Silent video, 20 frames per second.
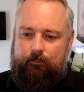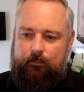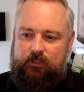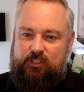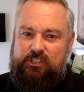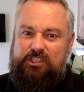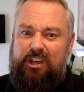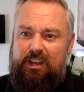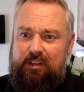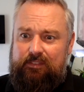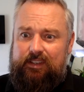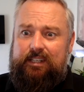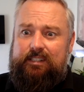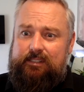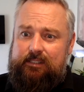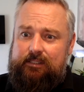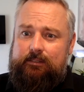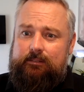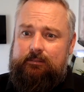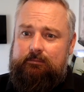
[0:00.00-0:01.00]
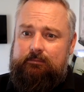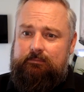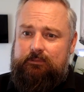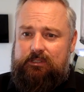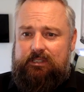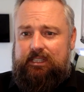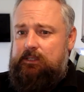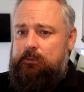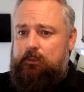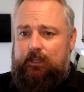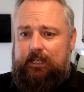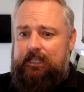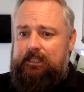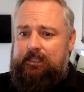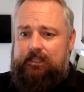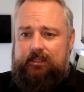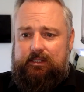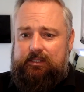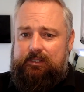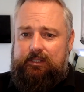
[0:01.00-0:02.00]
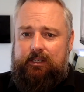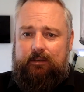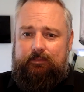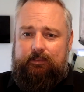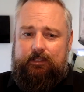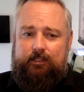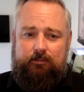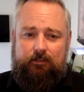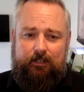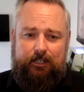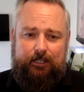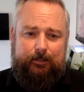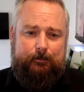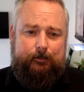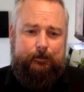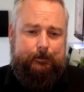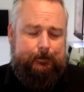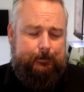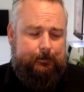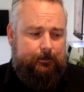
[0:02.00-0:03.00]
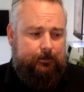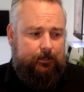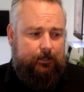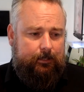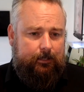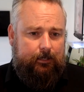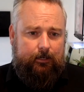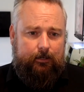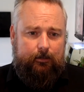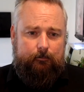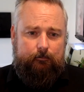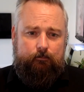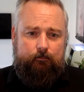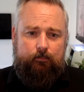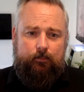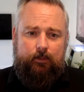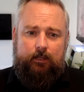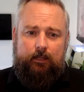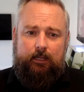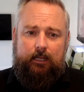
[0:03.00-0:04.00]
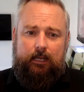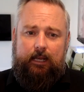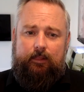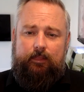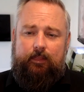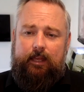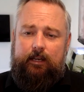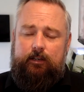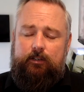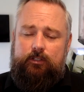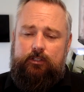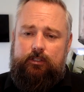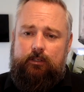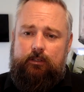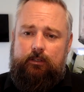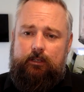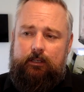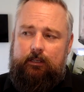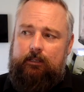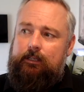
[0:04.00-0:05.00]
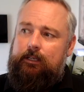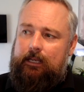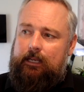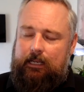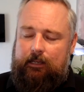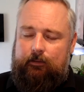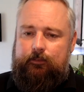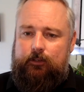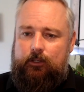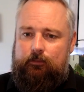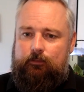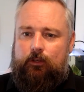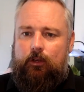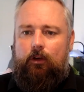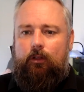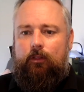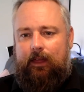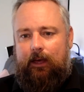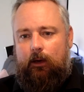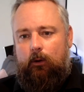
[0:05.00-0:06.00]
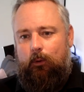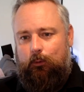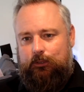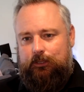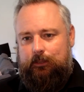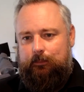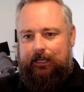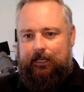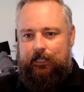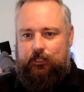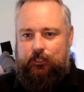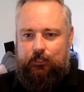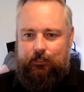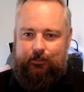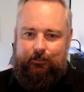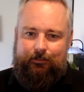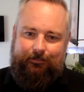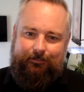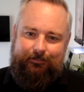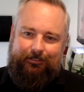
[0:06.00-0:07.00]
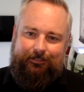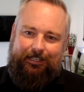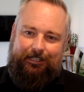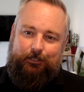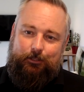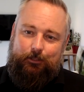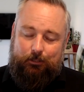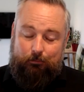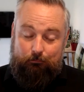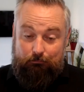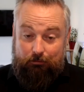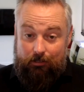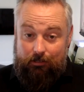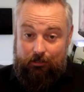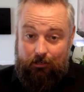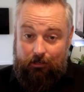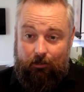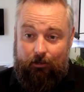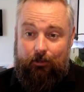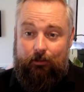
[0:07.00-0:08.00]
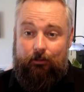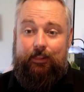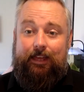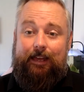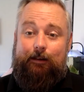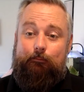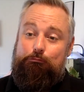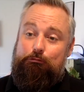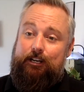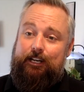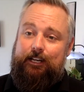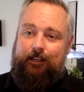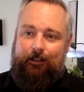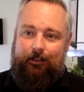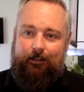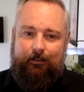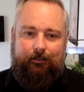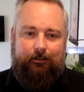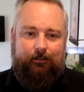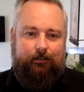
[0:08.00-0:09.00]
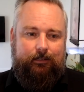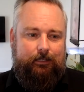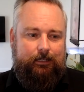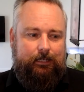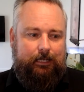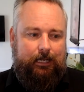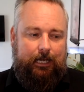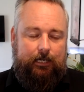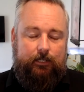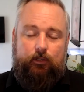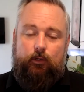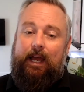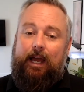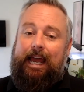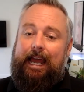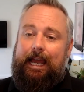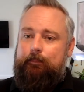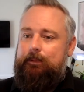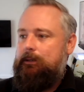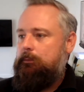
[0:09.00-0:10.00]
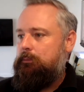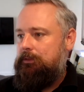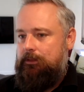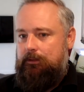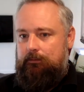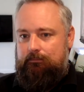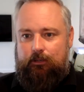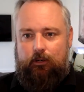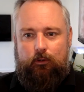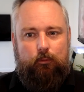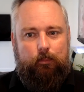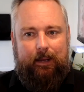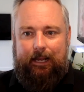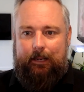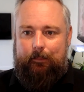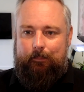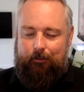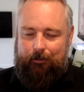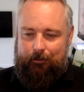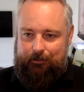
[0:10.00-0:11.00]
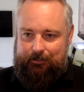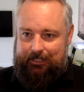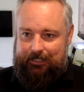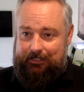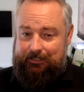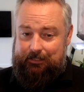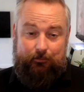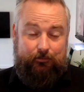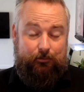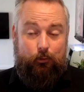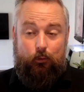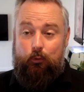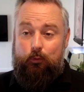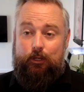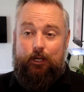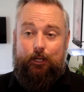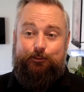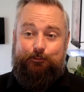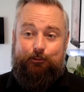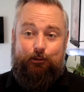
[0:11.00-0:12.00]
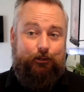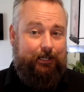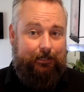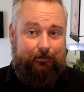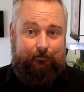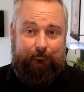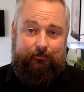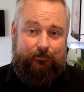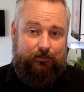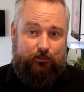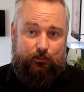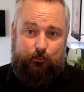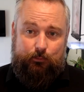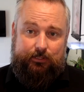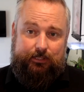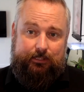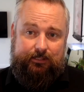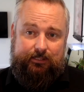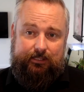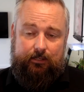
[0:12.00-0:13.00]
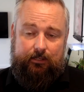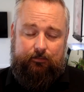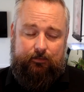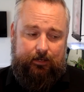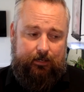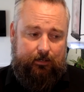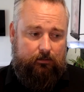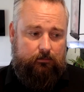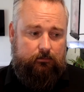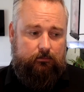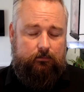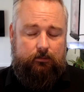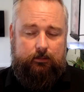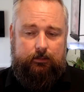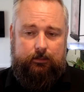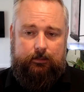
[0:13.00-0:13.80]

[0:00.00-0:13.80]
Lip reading: service, because that's what it is a service, right? And then, if you've got that automation and you can rely on that rigor, and you're happy with the rollback process, so if it all goes wrong, it sorts itself out,